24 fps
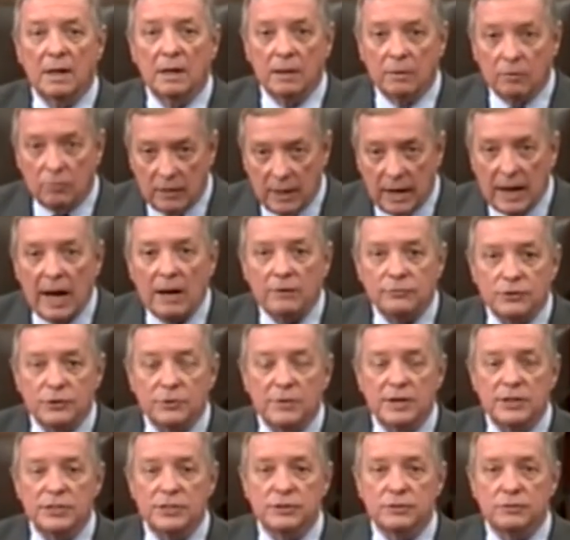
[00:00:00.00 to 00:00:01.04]
Well, I'll
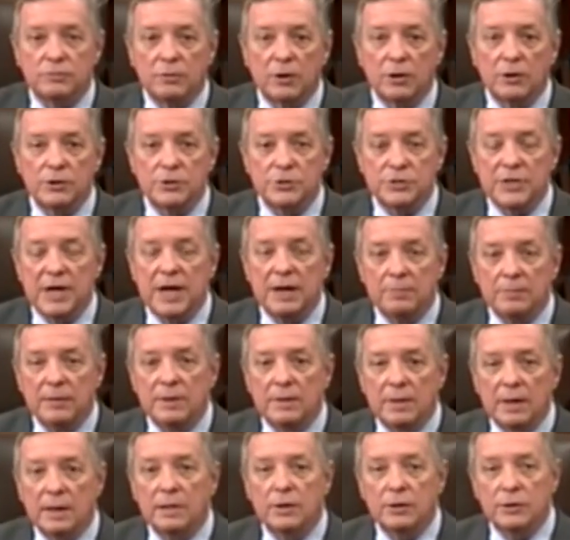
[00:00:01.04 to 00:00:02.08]
trust her
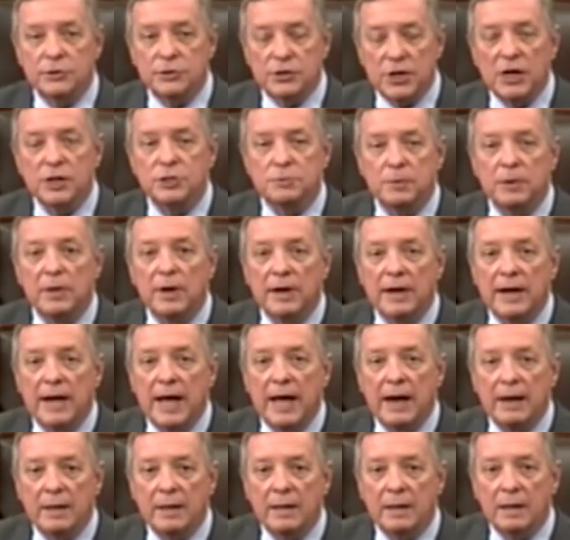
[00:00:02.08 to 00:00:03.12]
statement and her judgment on
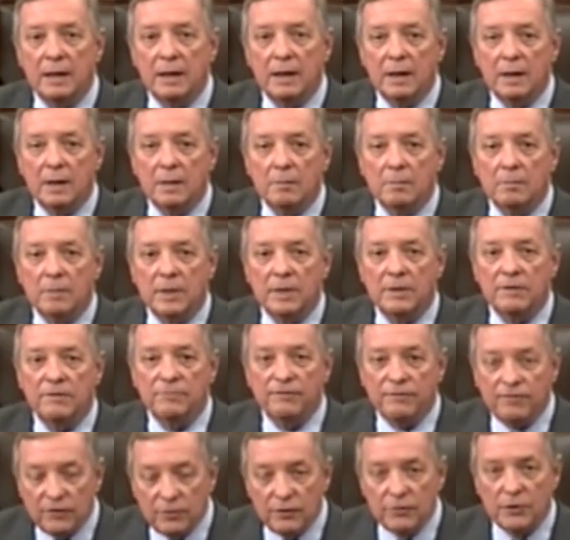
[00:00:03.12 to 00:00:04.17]
that, but it
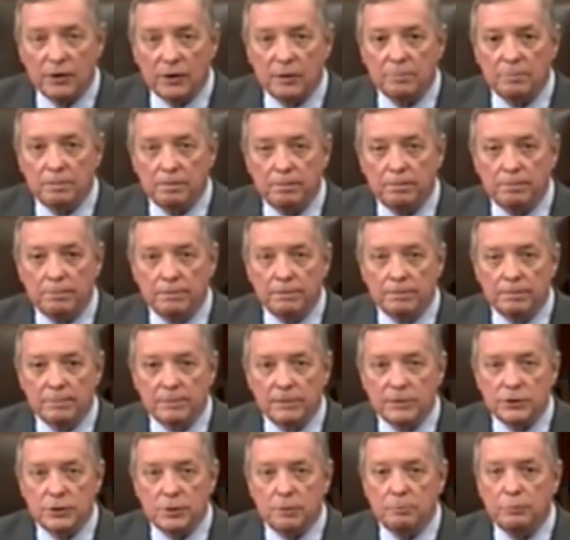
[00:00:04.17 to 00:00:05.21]
further
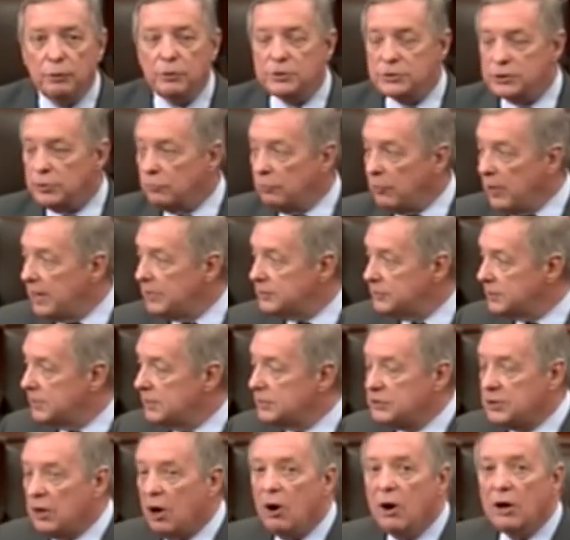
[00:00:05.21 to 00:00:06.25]
should put to rest
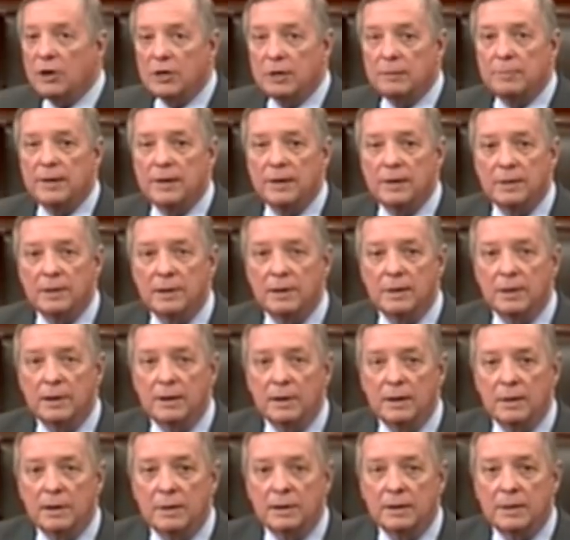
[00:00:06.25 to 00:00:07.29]
this argument
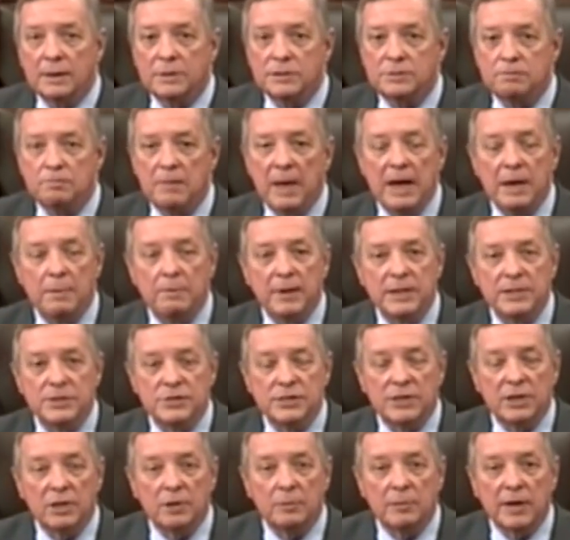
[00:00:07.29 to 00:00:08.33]
that's made by
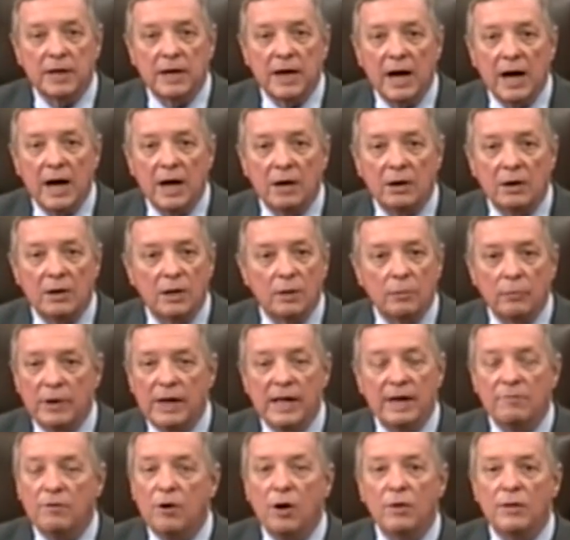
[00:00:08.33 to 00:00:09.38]
Senator McConnell that we
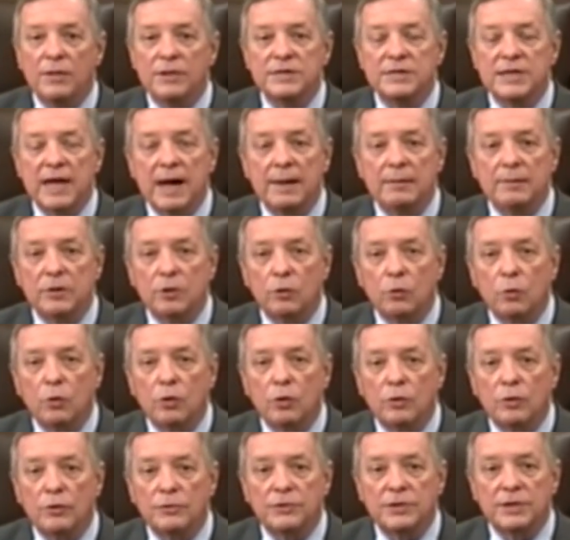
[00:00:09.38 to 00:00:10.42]
have all the time in the
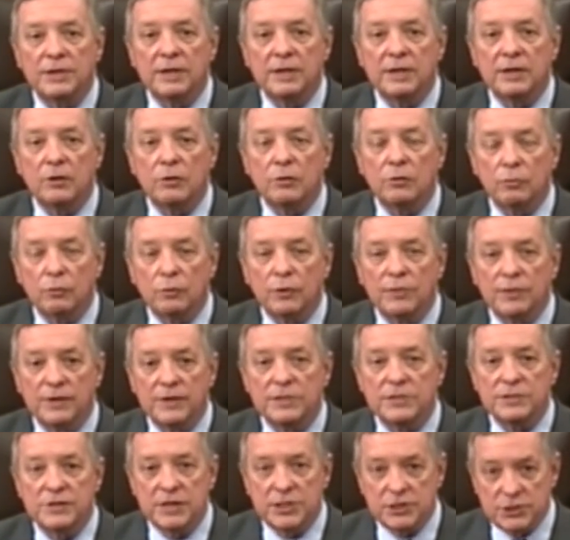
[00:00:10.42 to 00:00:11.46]
world to deal with
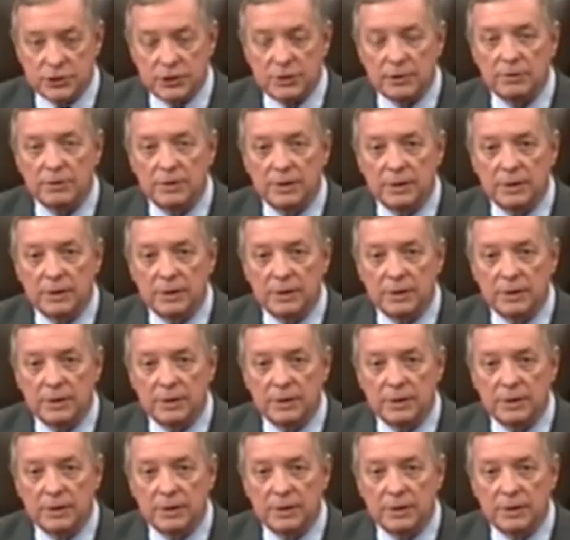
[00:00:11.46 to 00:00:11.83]
this issue.